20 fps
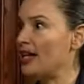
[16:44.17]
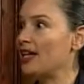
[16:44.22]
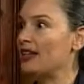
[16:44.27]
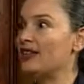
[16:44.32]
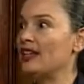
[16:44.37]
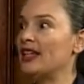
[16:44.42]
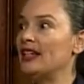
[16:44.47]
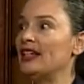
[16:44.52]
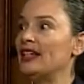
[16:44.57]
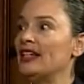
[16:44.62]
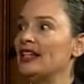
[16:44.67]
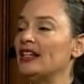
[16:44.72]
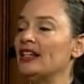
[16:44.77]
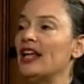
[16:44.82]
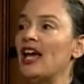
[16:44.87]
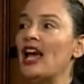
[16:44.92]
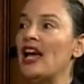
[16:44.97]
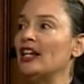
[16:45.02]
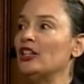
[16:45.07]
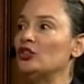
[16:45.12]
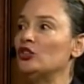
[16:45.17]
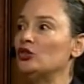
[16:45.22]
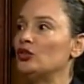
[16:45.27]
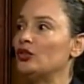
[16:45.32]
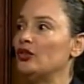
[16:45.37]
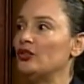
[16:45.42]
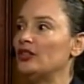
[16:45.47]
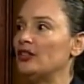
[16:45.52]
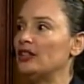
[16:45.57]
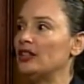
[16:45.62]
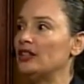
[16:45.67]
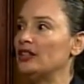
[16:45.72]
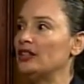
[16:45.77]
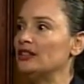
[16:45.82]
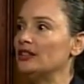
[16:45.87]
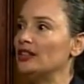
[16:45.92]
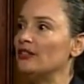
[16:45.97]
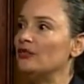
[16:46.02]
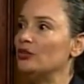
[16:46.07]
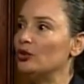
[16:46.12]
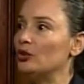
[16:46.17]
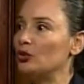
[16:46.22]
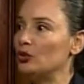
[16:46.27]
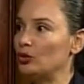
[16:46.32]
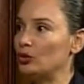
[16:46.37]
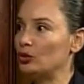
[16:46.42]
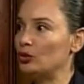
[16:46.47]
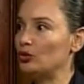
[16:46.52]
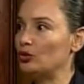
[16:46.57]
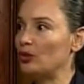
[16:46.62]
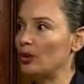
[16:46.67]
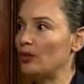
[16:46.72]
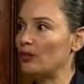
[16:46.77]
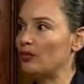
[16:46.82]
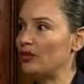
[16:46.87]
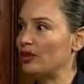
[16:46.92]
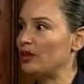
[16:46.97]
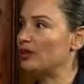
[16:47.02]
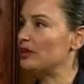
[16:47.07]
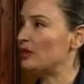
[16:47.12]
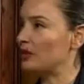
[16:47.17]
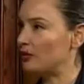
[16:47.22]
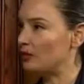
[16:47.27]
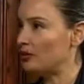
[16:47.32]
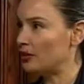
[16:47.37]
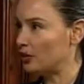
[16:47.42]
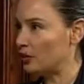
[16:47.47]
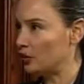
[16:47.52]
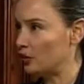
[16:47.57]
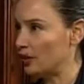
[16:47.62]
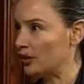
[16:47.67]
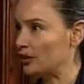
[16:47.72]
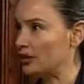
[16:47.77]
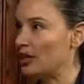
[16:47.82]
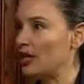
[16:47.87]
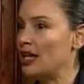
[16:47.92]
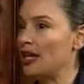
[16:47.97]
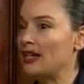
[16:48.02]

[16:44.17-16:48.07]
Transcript: They get extra fees if you do something deficient.